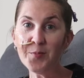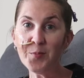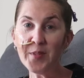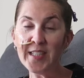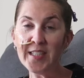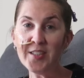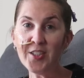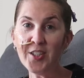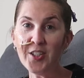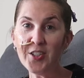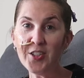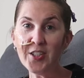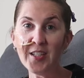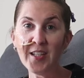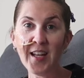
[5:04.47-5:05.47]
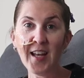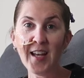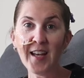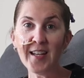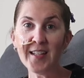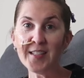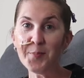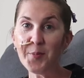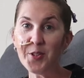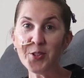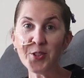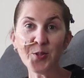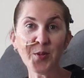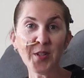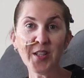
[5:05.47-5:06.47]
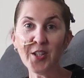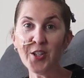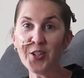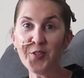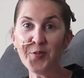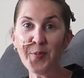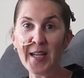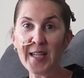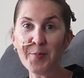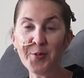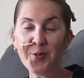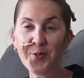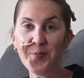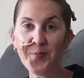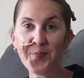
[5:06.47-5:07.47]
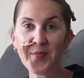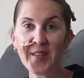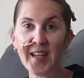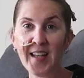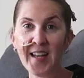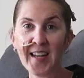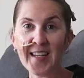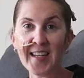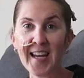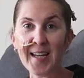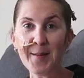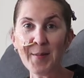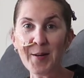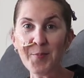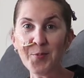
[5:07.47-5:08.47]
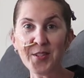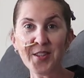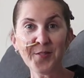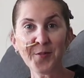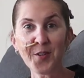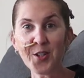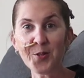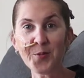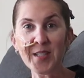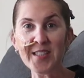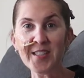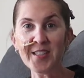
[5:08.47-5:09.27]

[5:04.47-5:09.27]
some research and spoke to a lot of people and came up with the following